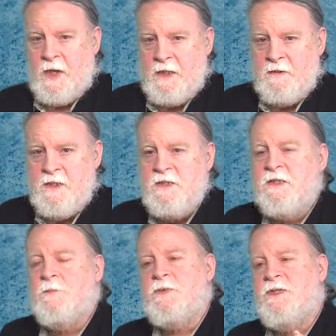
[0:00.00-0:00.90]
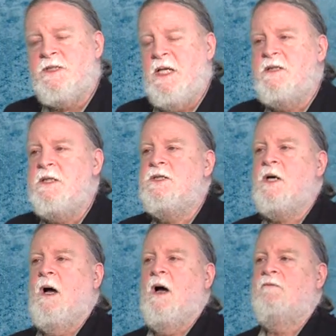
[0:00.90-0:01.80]
rate, this is the percentage
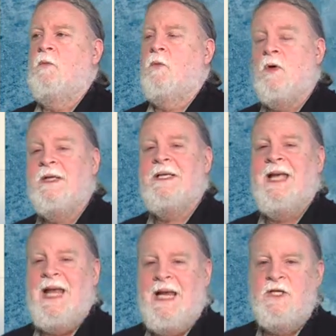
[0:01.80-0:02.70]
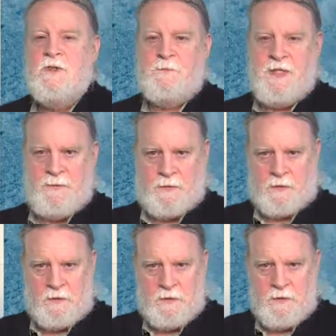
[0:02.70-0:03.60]
of working age
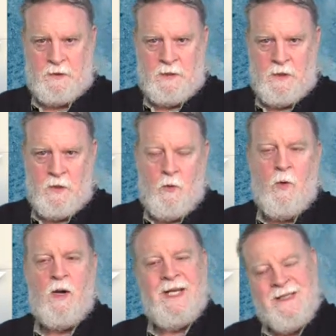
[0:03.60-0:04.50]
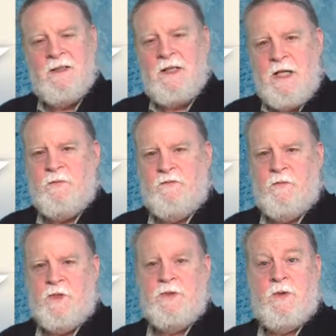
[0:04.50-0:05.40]
people who are in the labor
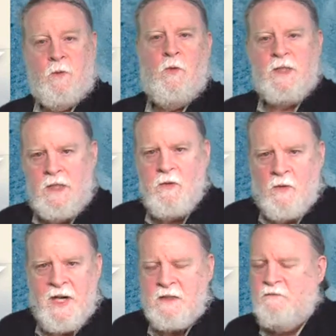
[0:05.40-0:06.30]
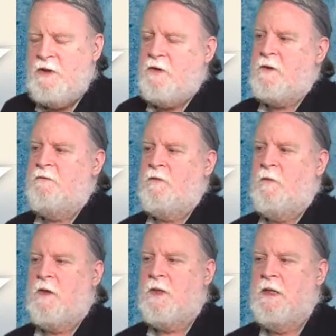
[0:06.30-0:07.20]
force, either working or actively looking for
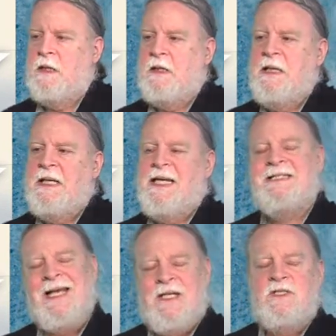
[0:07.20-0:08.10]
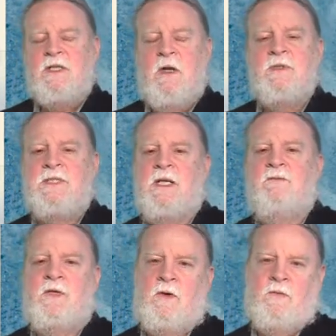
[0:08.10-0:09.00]
work, is at its lowest
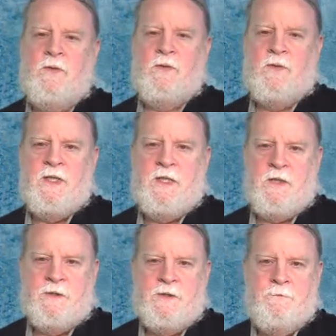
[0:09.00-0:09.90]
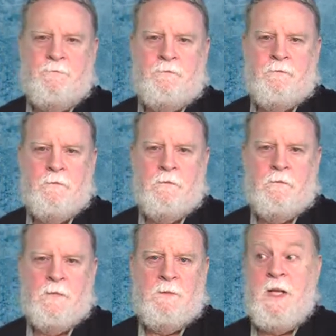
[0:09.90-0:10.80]
level in over thirty years.
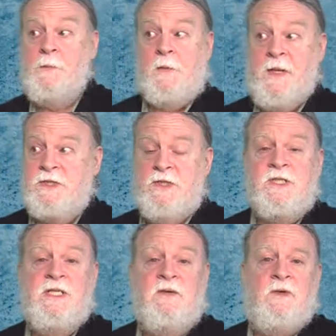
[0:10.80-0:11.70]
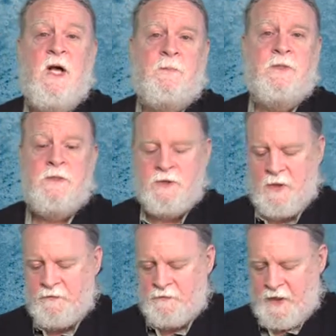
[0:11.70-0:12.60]
People are basically just giving up
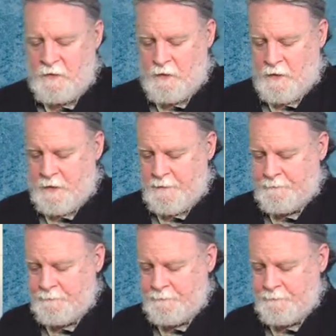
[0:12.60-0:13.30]
trying to find work.